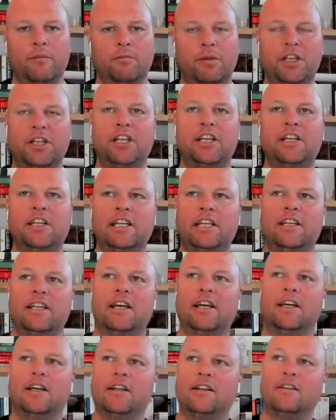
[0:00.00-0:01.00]
but you didn't need
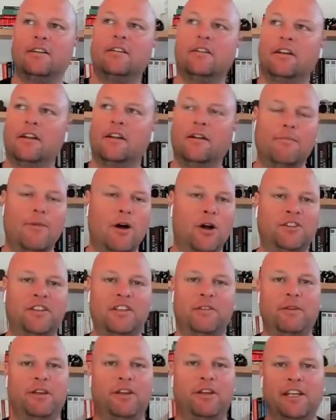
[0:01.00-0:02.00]
a
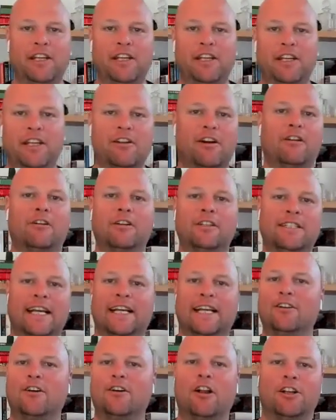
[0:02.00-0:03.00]
multi-million dollar
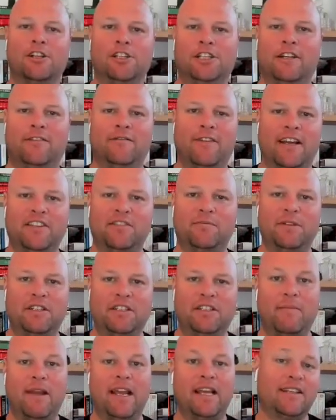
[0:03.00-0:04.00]
technology investment
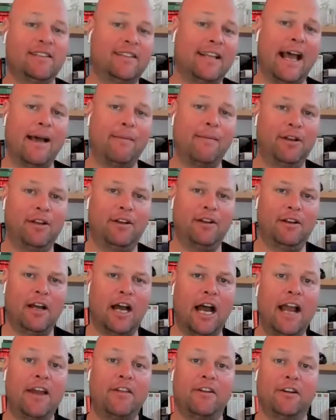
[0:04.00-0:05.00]
to make this happen, right?
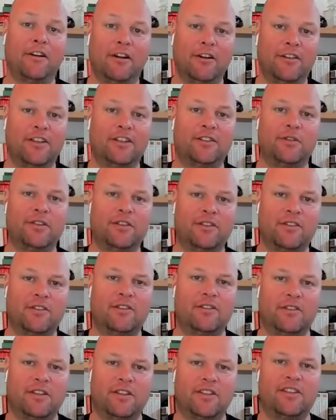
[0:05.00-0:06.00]
Either.
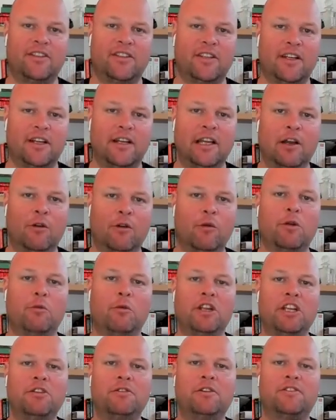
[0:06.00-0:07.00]

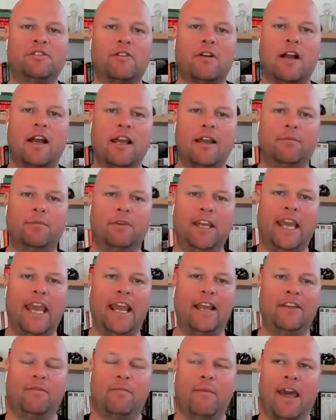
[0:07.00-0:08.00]
When you describe
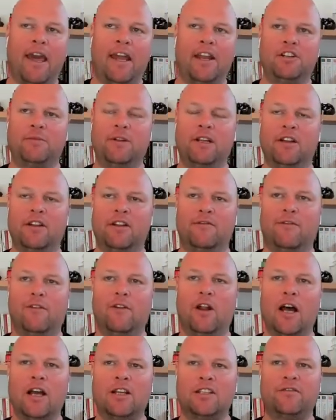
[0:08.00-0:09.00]
case management and the
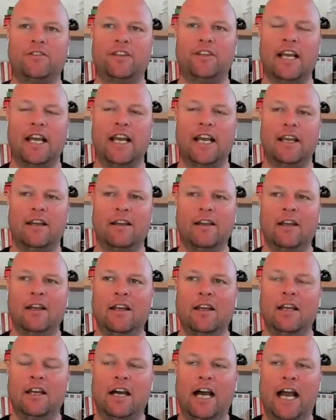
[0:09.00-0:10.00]
philosophy, I
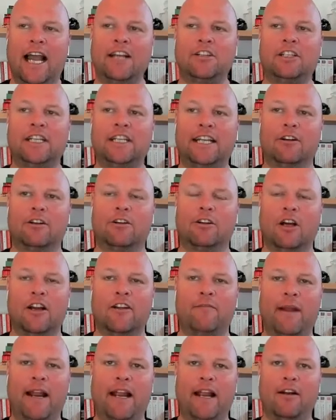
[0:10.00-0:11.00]
actually hear a lot
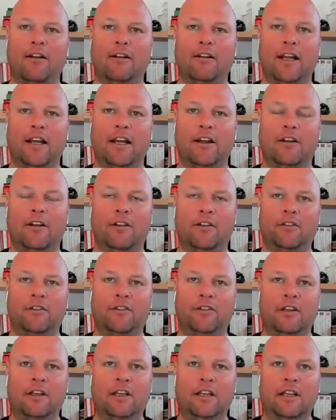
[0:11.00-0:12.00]
of
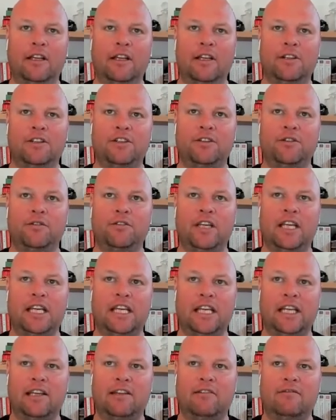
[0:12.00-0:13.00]
parallels to
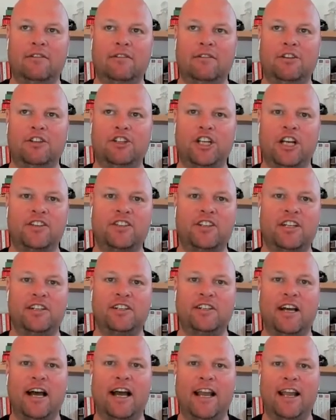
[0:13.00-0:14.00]
the
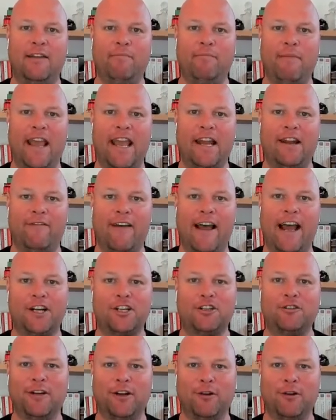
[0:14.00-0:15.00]
just-in-time
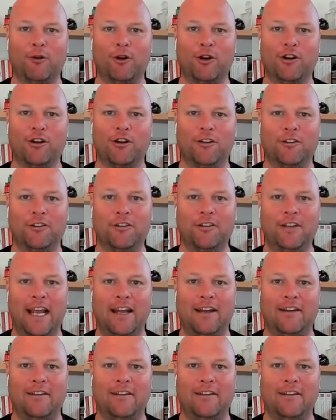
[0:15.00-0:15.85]
manufacturing world and